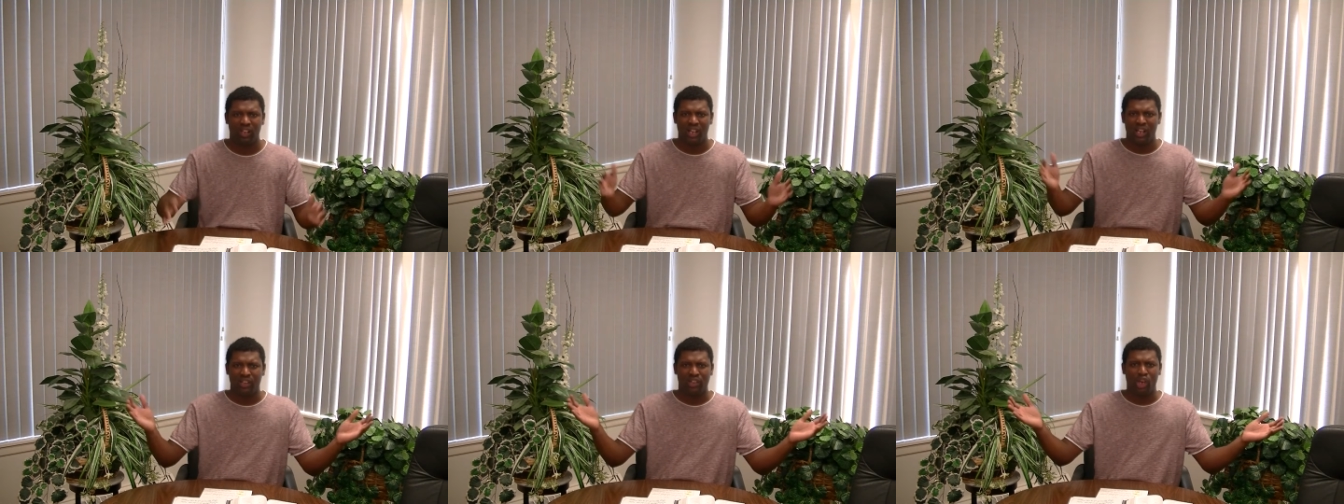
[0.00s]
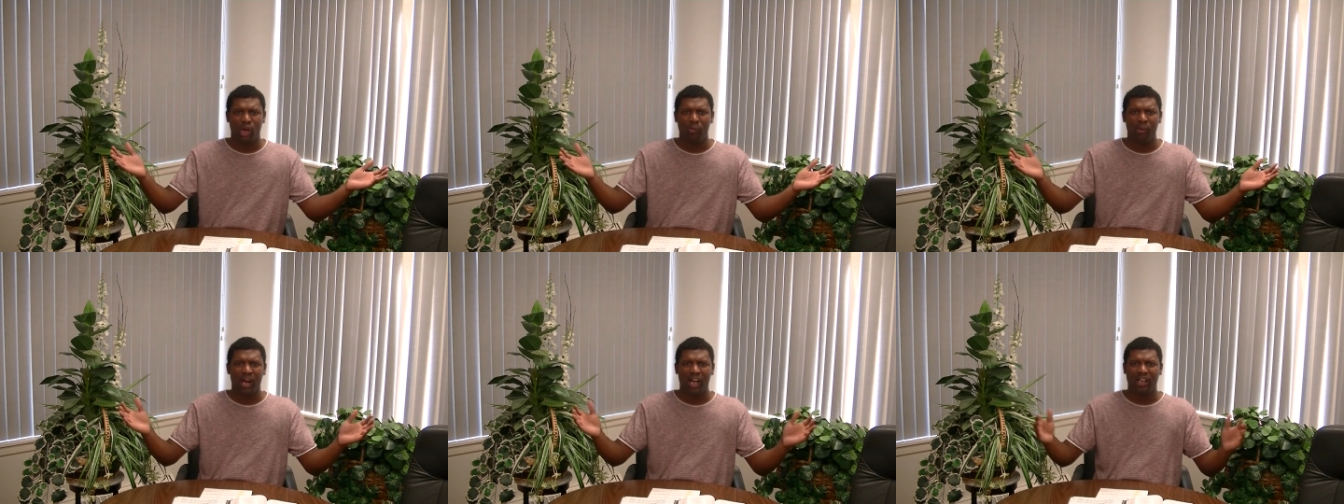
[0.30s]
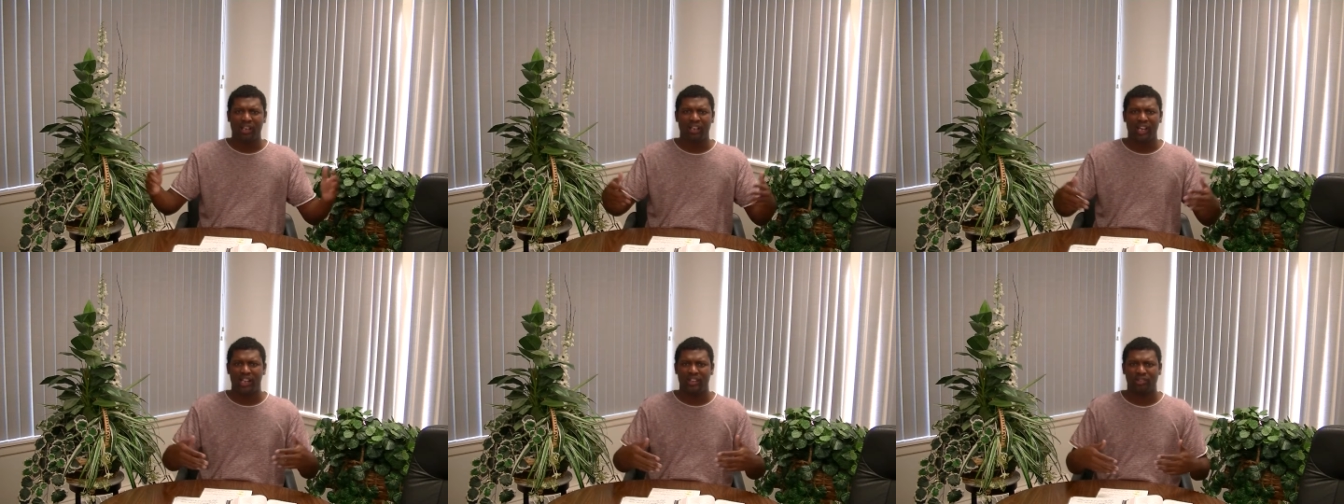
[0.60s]

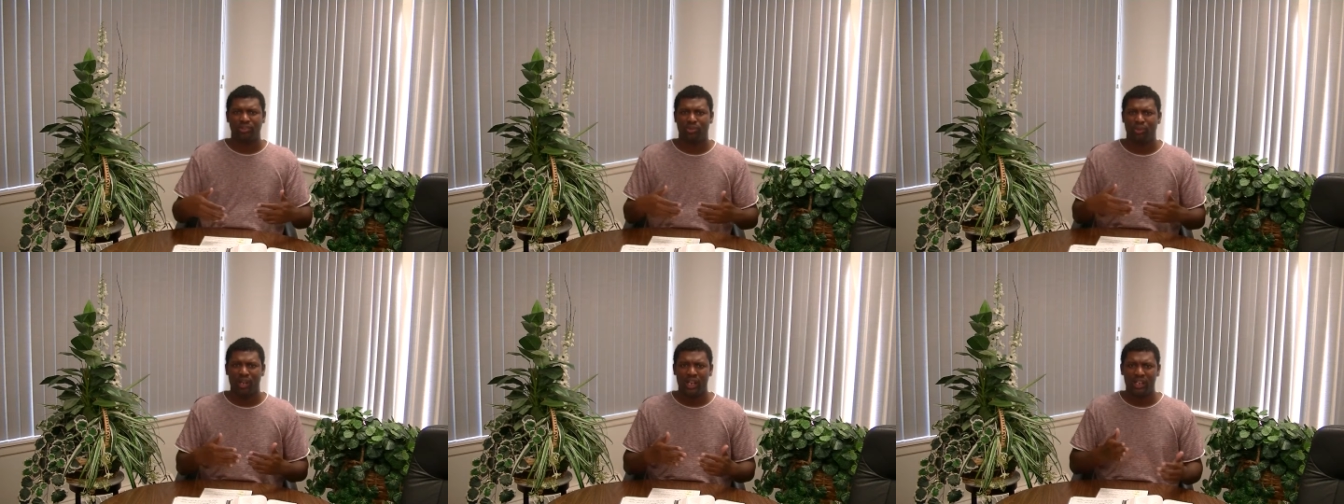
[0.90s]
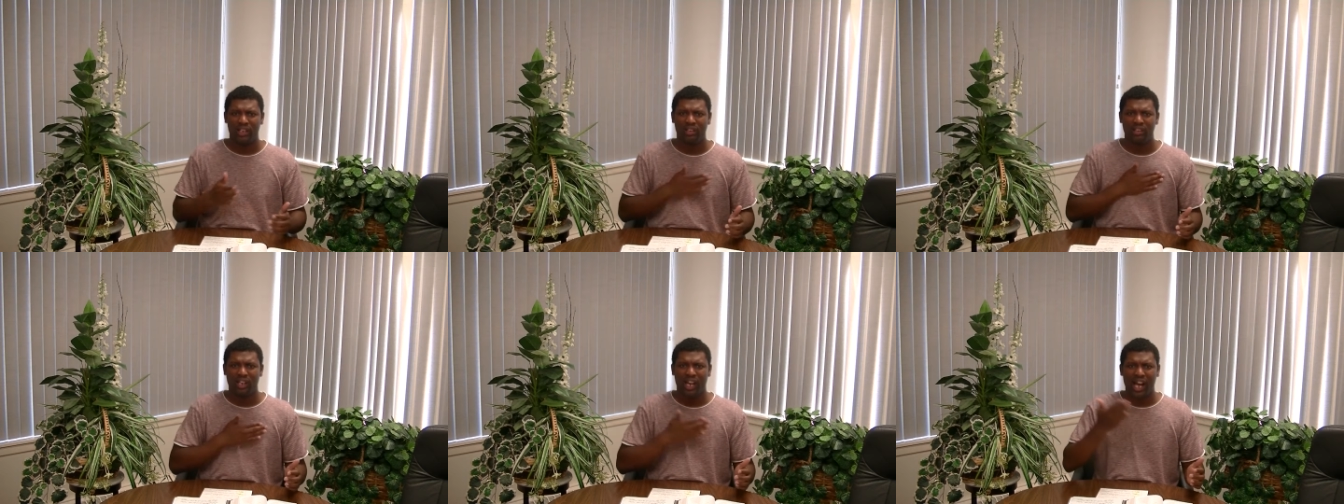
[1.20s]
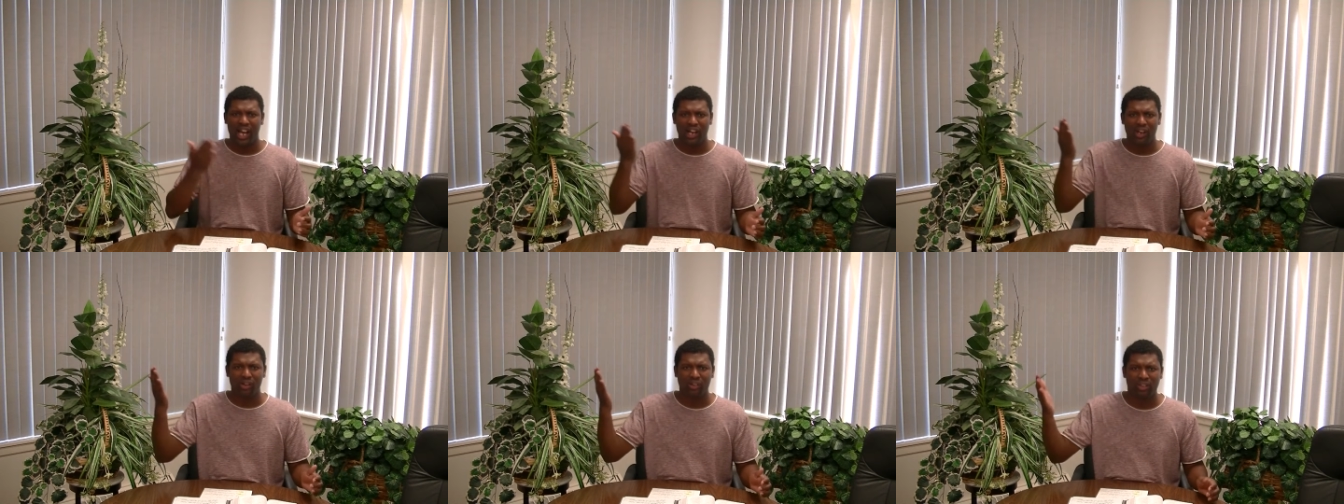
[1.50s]
Nobody likes waiting.
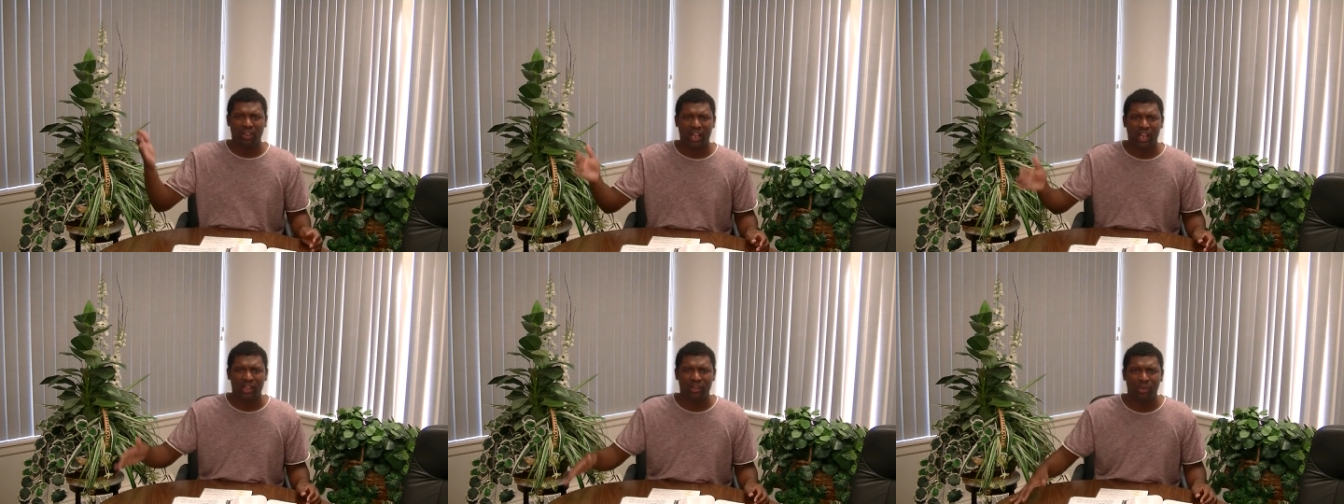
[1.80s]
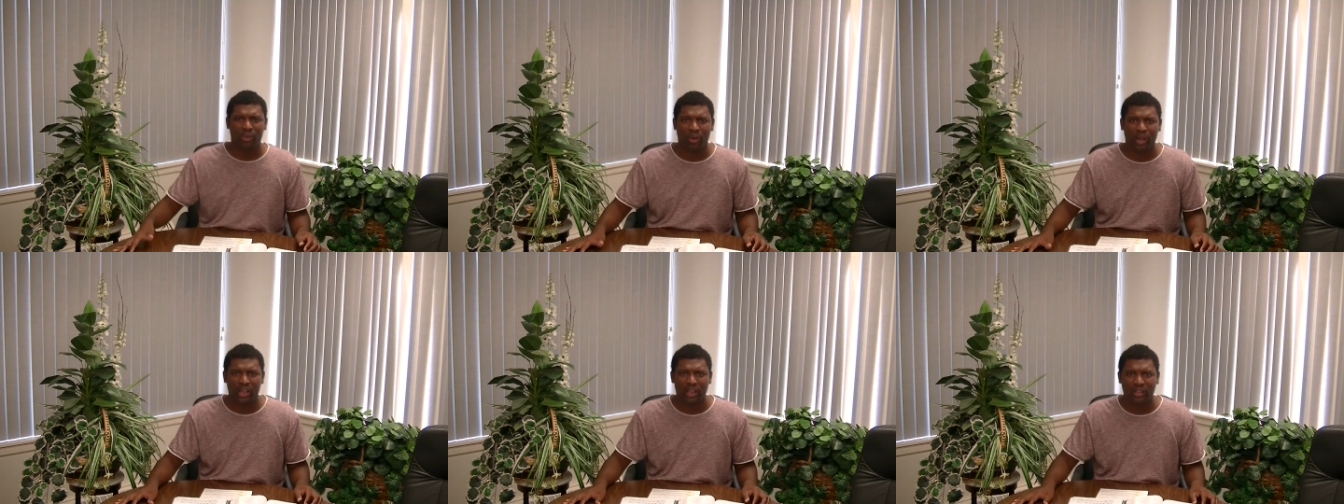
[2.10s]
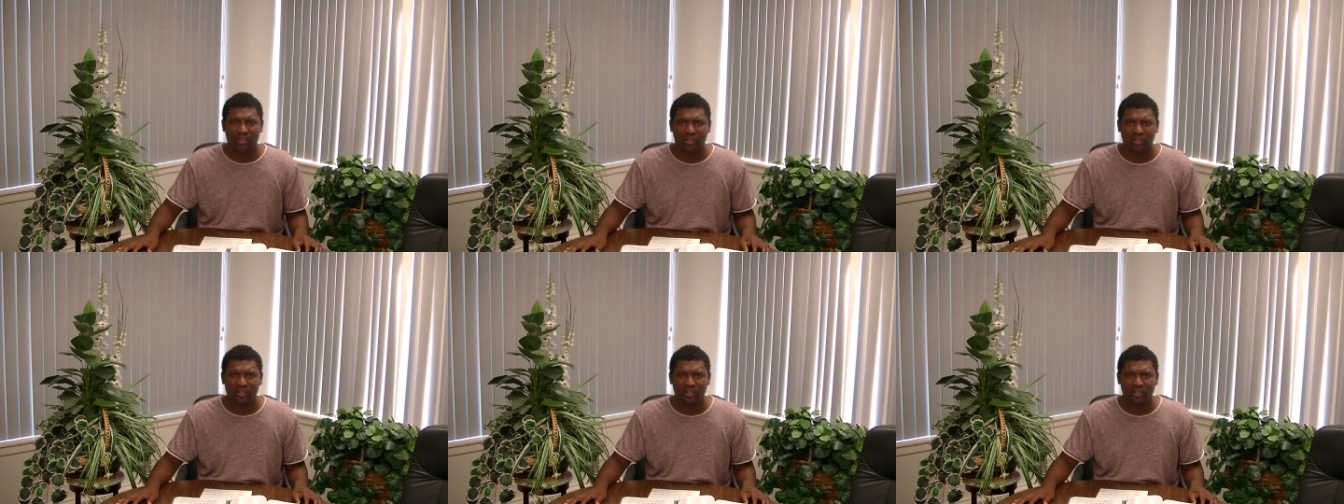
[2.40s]
I don't like
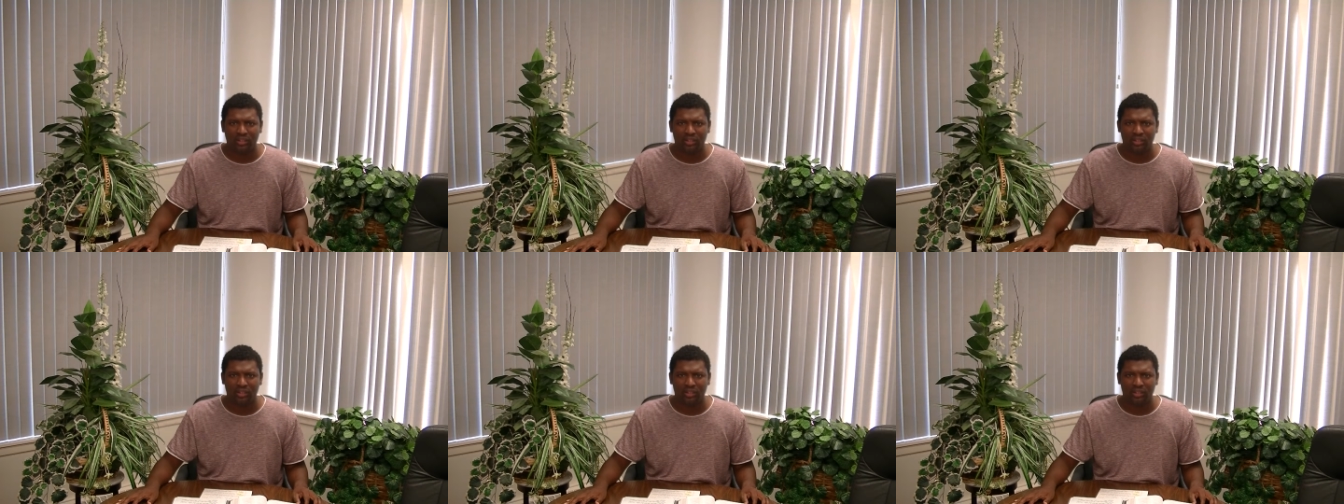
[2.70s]
waiting.